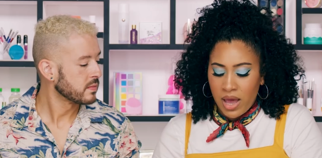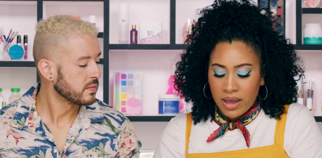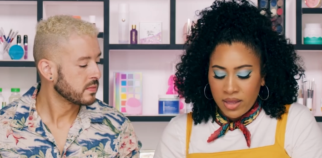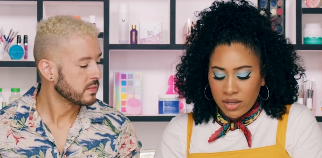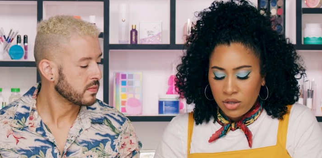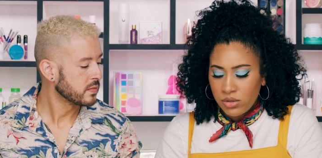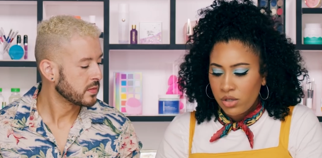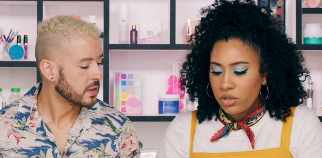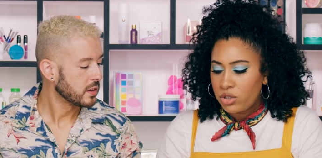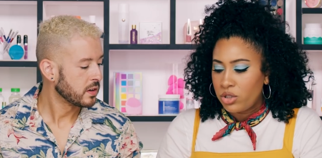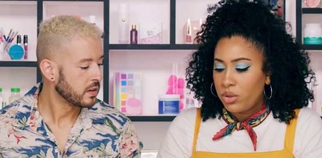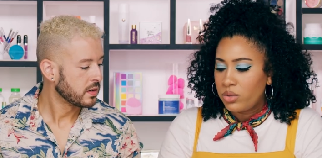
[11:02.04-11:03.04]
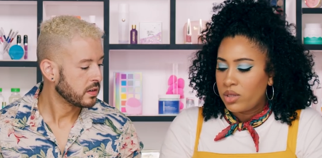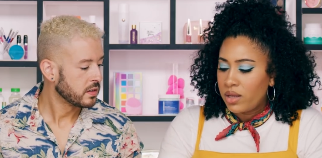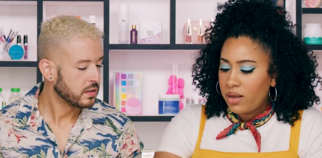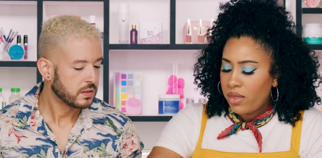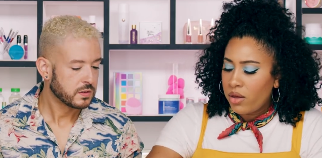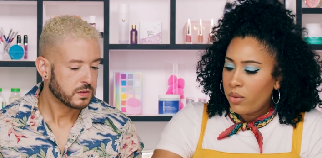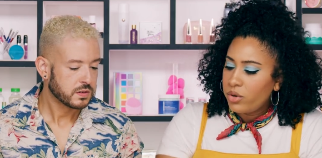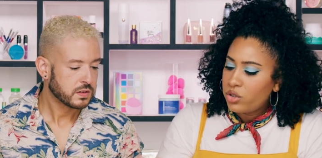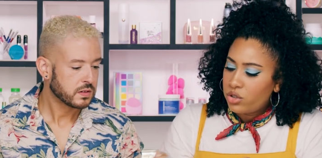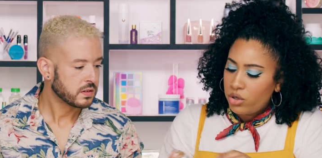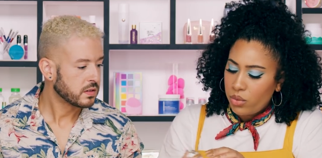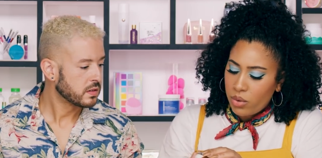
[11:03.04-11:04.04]
Speaker 1: I like using two together.
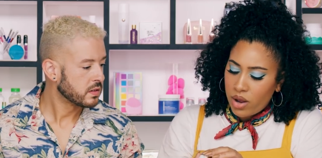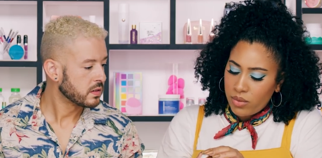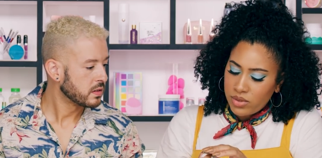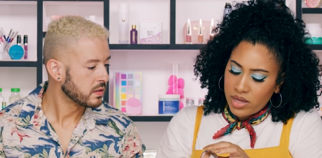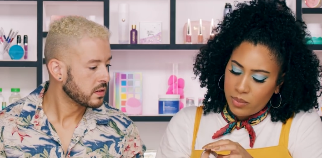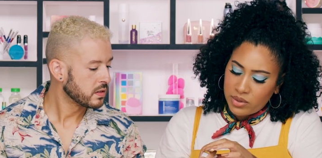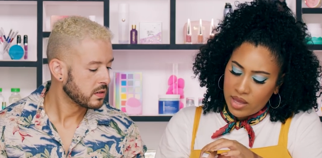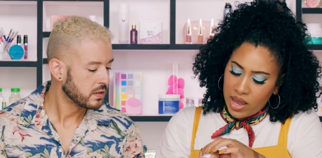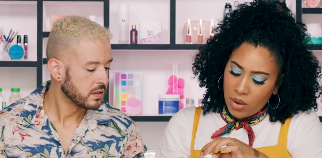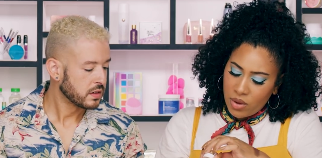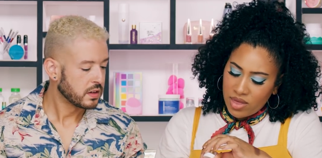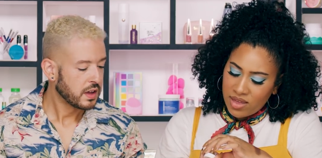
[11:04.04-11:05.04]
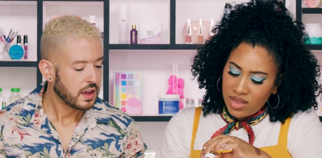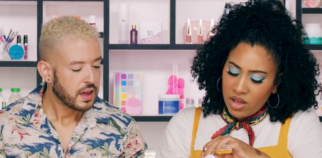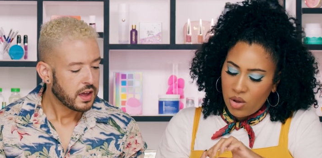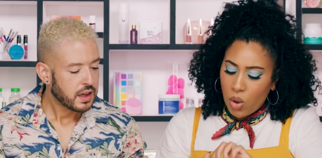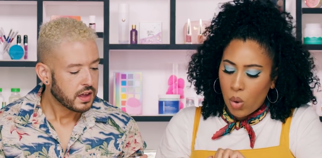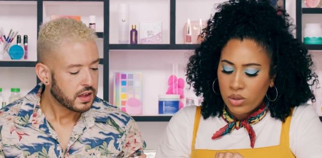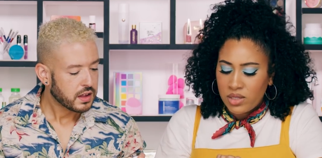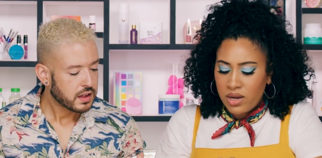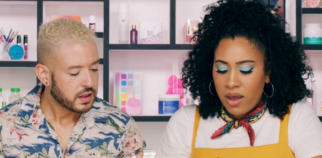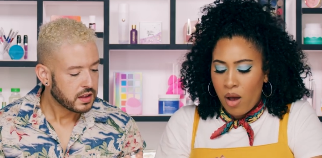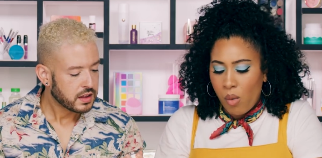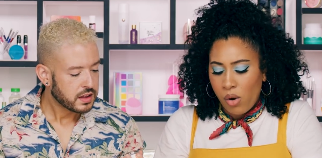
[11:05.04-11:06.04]
Which two was I playing with? I think
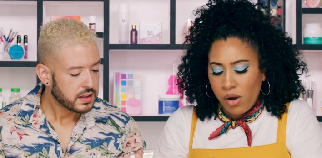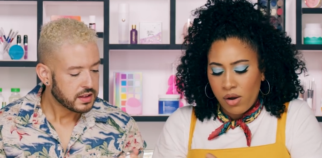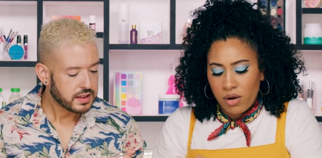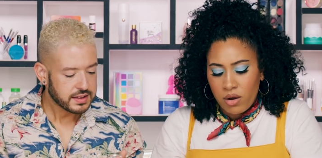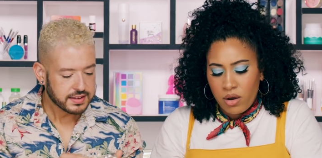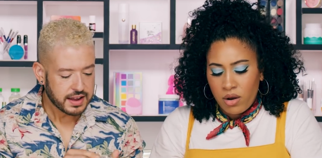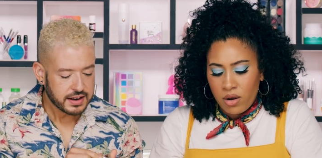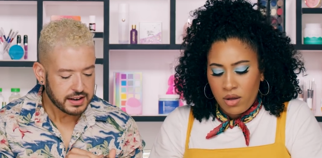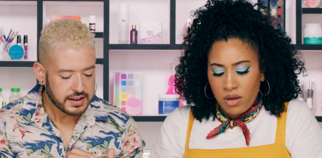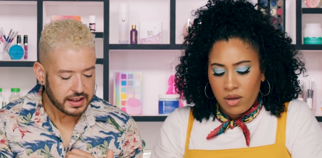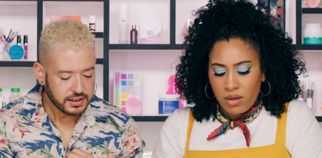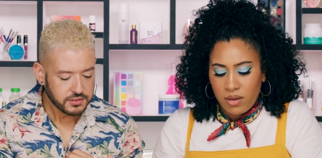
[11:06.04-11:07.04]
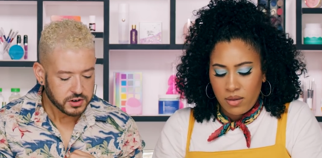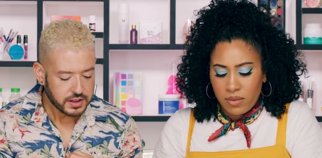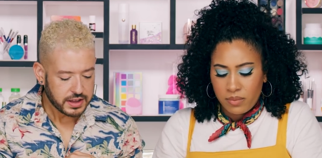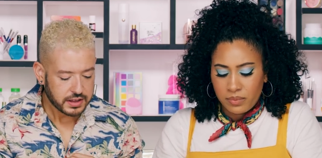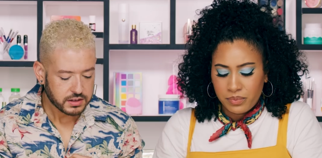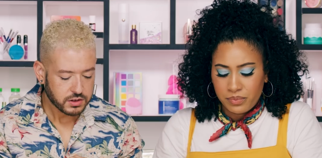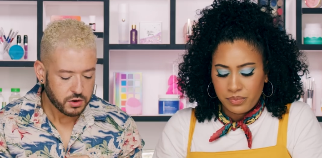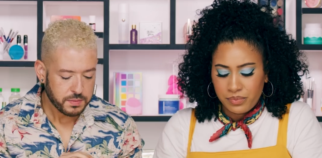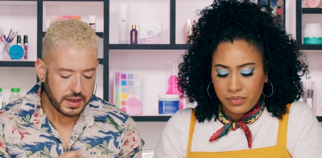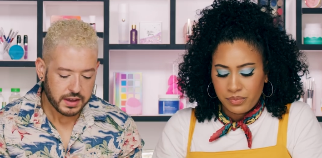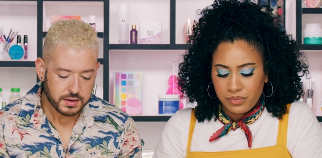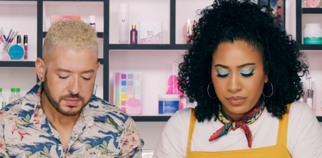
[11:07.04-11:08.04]
Golden Hour. Like,
Speaker 2: it's kind of nice for like no
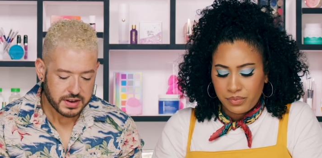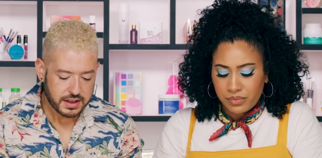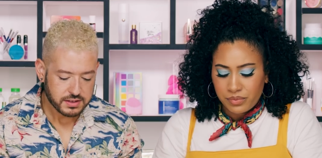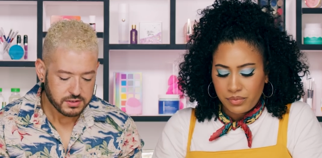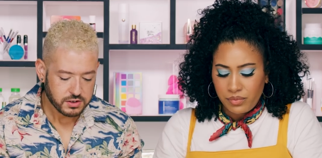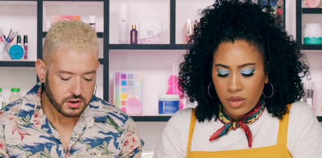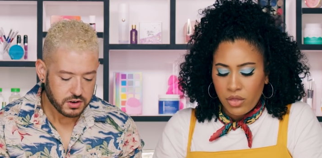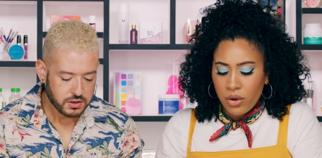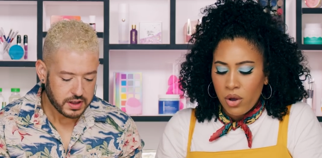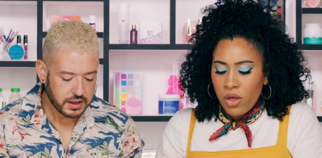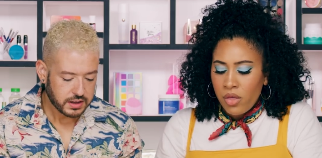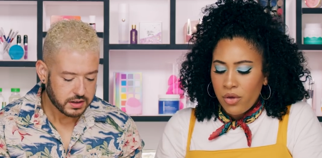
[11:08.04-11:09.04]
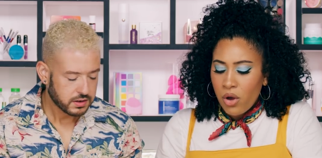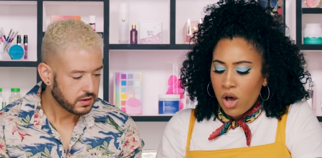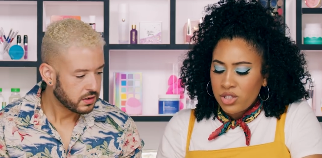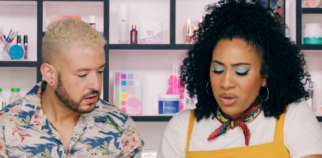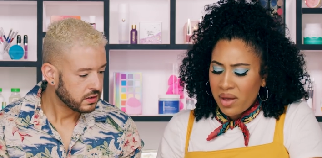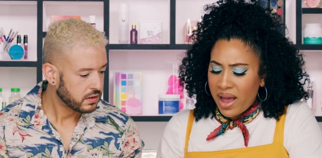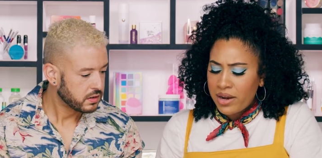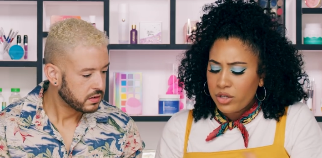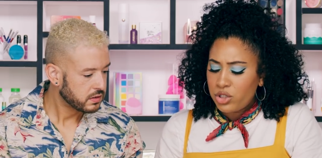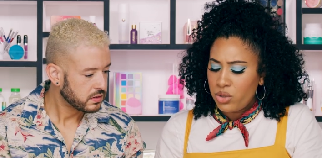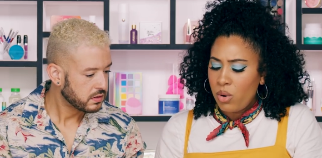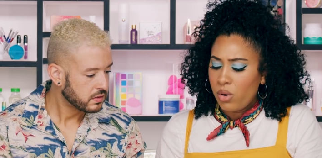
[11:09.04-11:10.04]
makeup days, you know? They're, like
Speaker 1: they're also kind
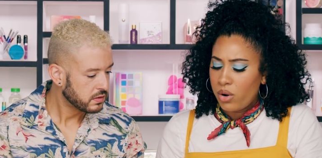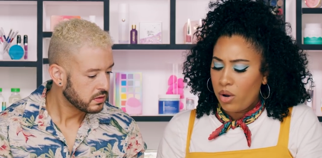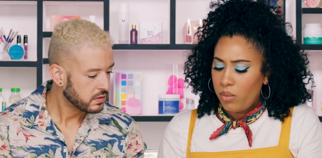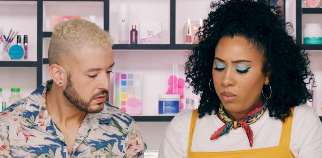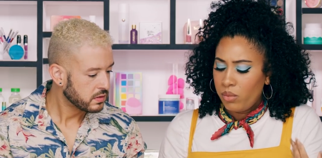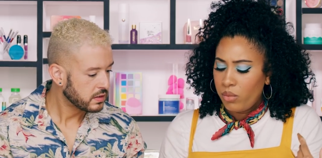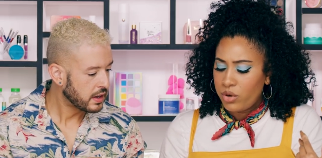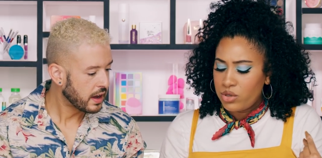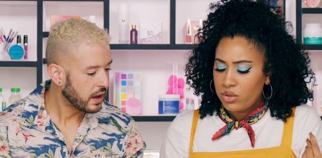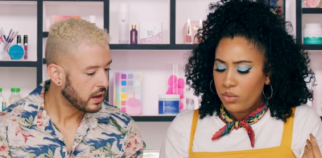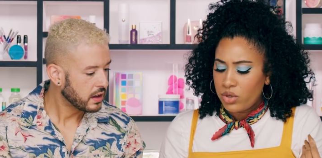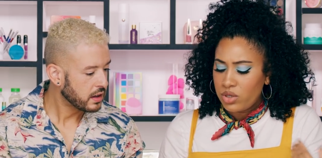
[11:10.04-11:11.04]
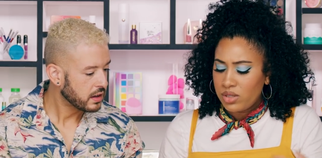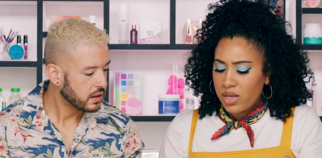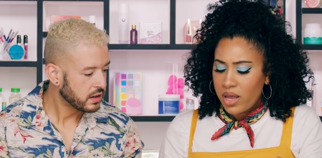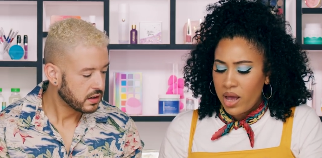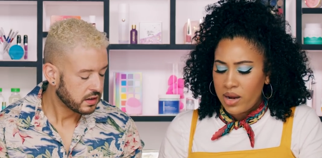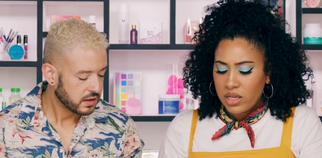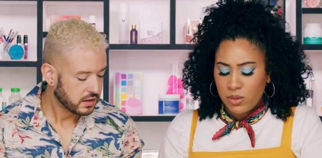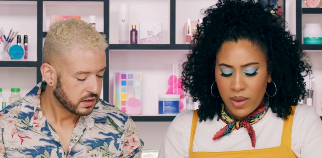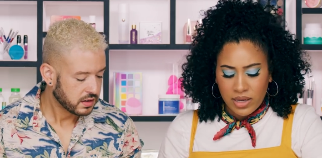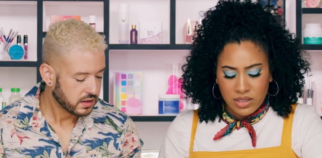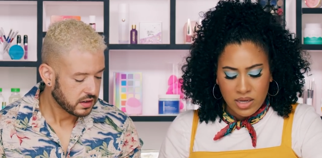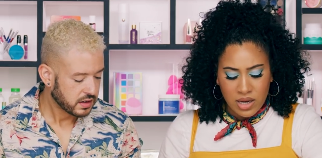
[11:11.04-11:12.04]
of dual chrome, which yeah. which is like
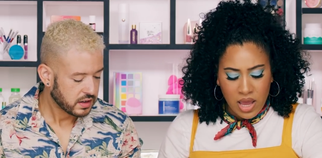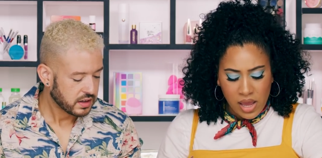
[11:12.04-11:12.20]
unexpected expected